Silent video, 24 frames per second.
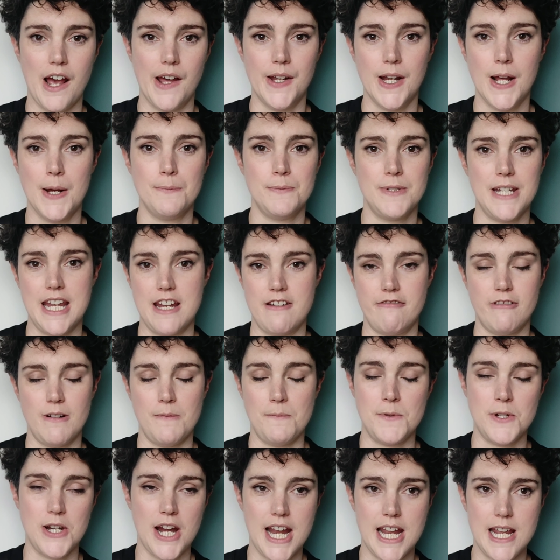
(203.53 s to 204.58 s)
an update
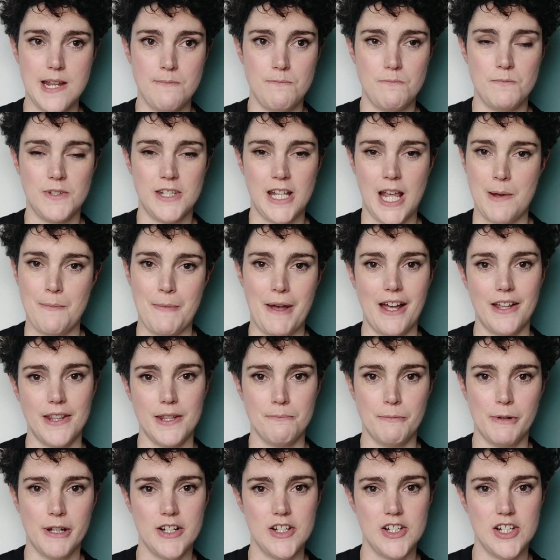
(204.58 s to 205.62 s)
from James about
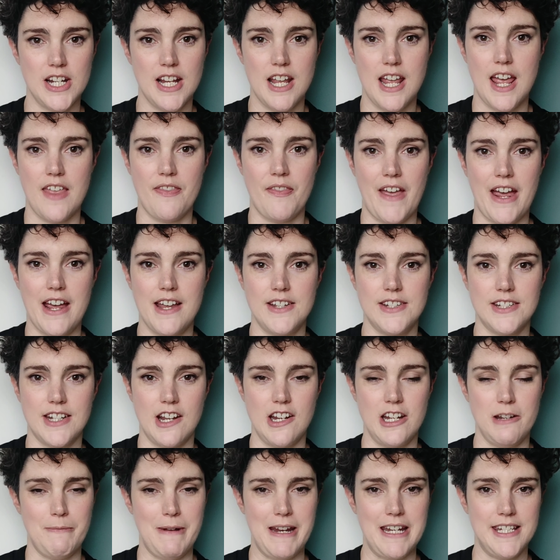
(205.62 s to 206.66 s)
the budget, and that is
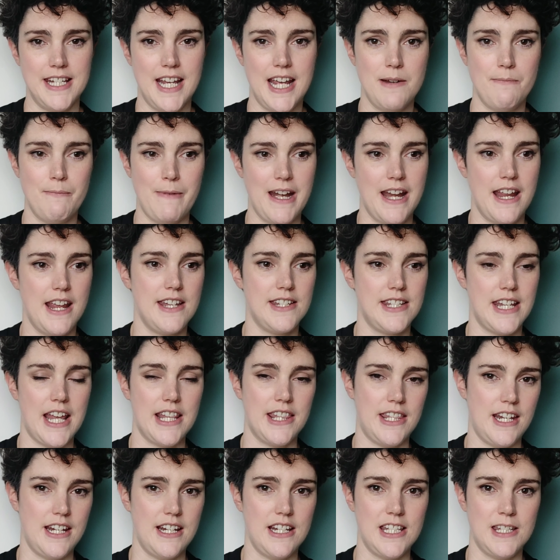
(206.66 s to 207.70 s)
going to be 10 minutes,
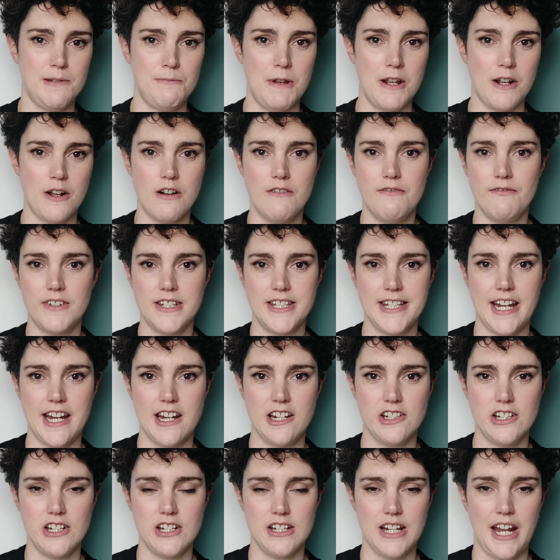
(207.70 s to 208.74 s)
and there needs to be a
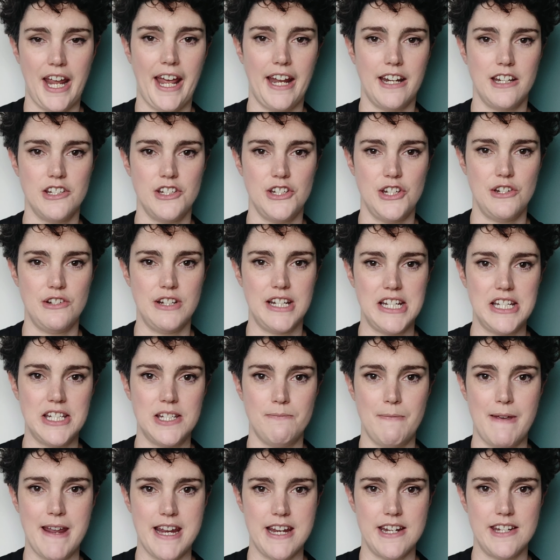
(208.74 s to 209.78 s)
conversation and you need
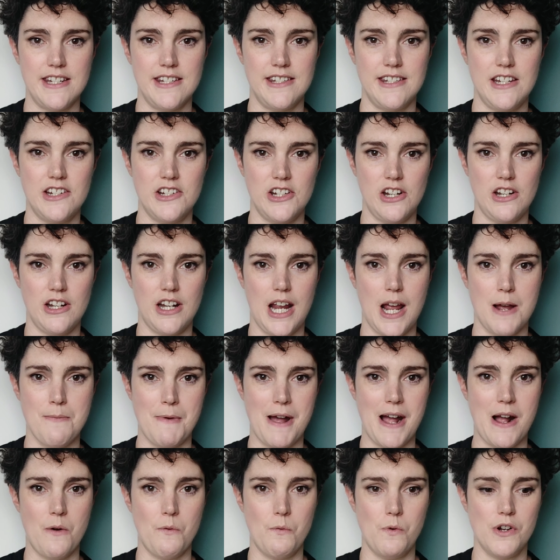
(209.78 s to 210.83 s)
to make a decision
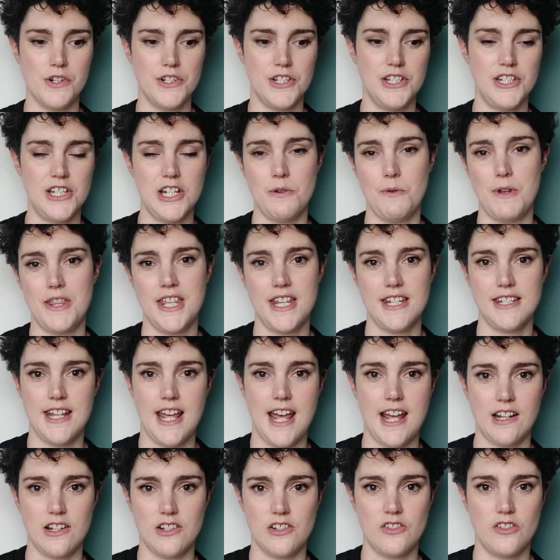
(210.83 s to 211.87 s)
about what to do with
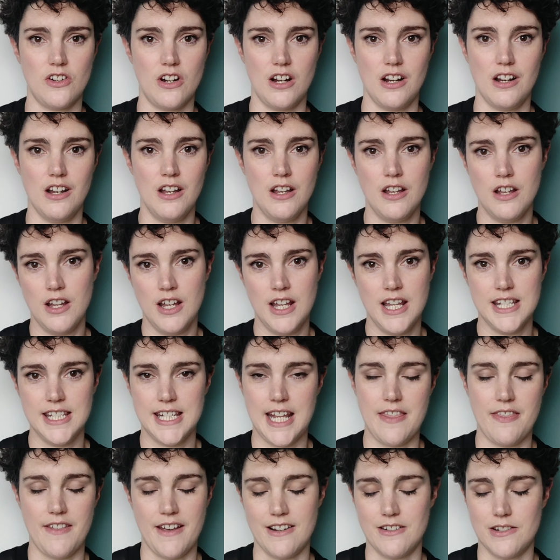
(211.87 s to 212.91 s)
this extra
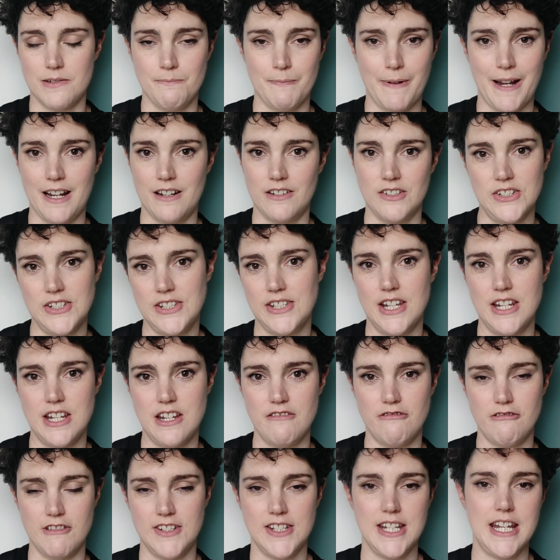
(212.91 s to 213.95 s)
£10,000 that
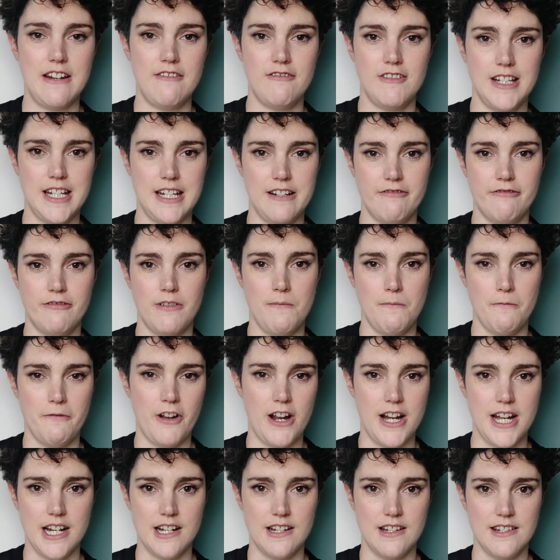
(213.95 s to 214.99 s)
you've received from
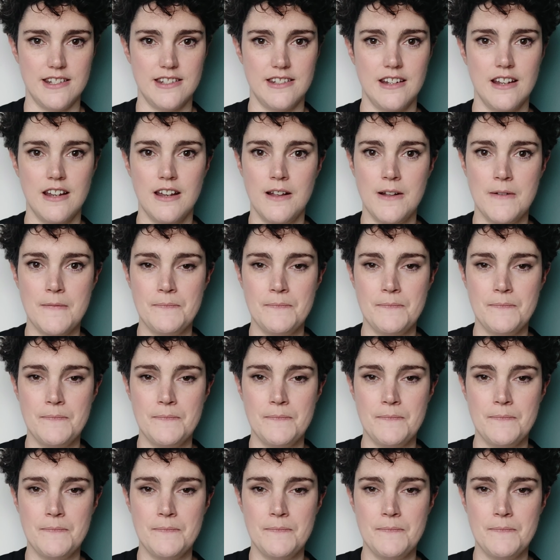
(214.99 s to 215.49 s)
finance.